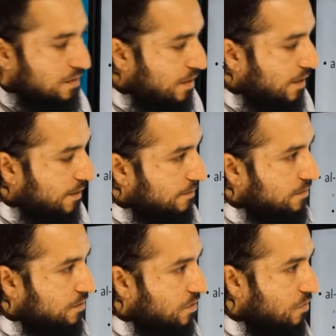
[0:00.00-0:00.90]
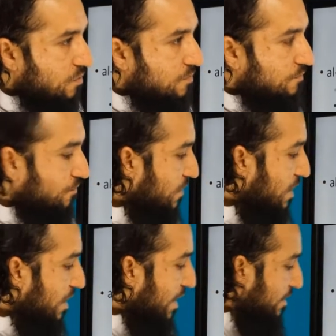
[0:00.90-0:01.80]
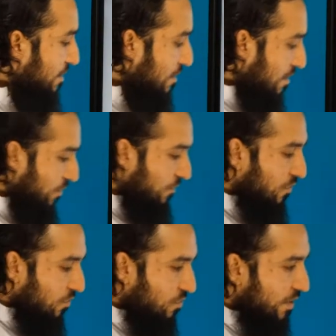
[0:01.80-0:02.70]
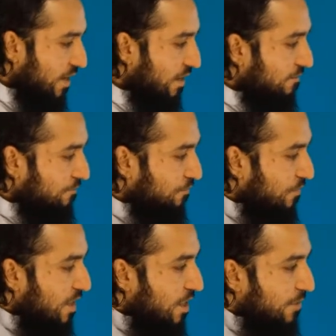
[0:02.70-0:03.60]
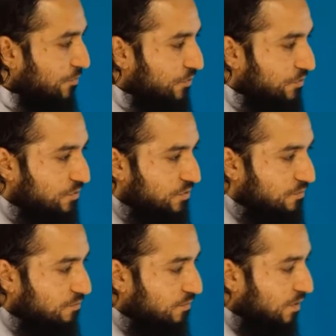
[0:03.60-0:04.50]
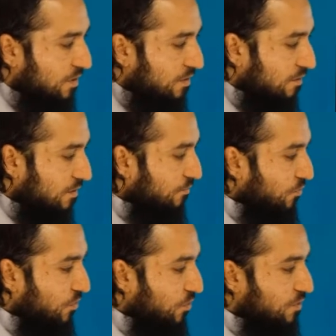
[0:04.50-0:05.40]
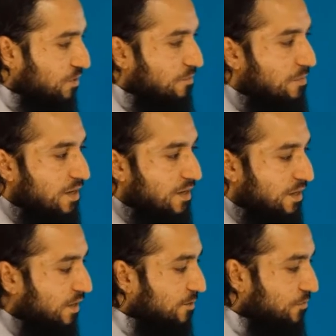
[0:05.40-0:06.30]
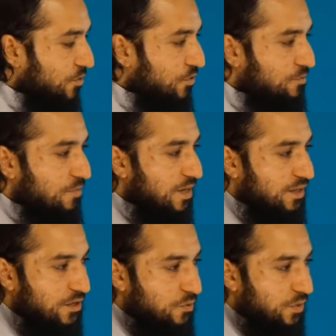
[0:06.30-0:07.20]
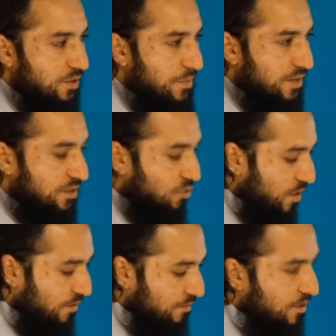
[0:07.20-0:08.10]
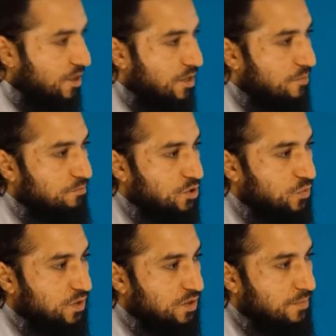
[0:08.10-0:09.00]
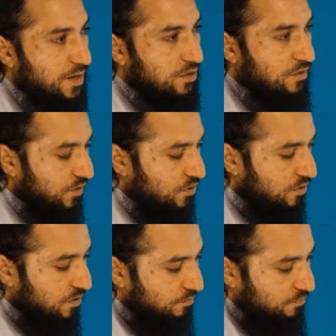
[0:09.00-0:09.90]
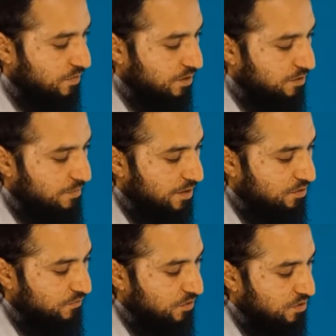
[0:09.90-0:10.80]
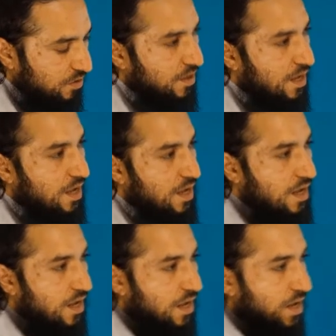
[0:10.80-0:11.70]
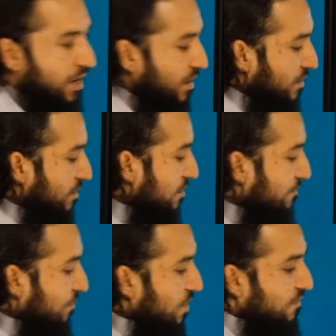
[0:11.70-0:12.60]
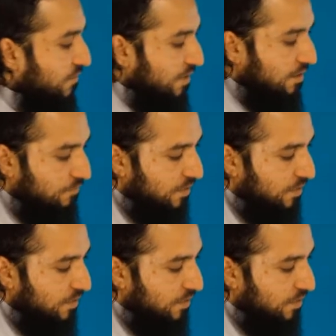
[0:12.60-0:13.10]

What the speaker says: Okay. So again, if we go through again, it is produced by narrowing the passageway between the back of the tongue. That's the back of the tongue, and the velum.